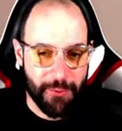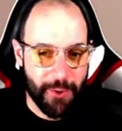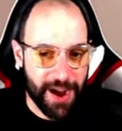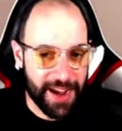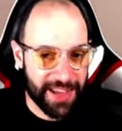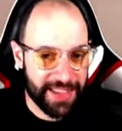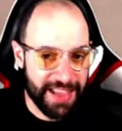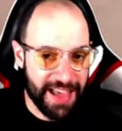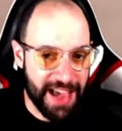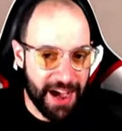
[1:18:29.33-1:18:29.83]

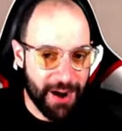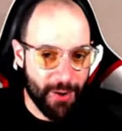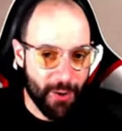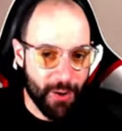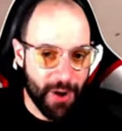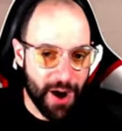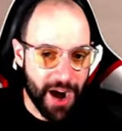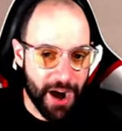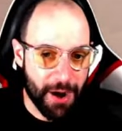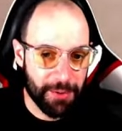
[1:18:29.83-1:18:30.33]
Right
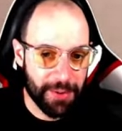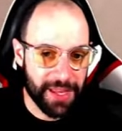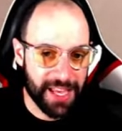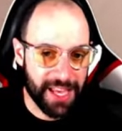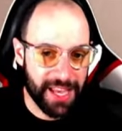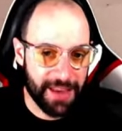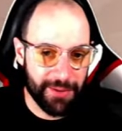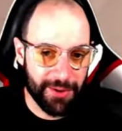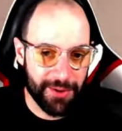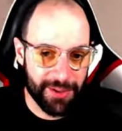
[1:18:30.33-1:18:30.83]
now, how the
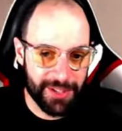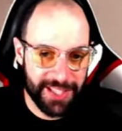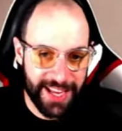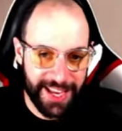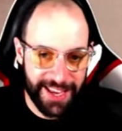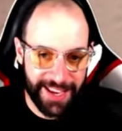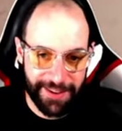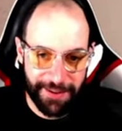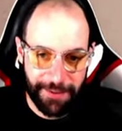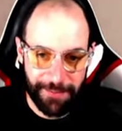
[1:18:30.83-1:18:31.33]
game looks
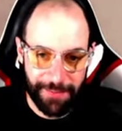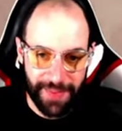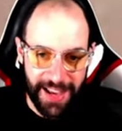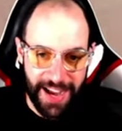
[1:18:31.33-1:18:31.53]
like?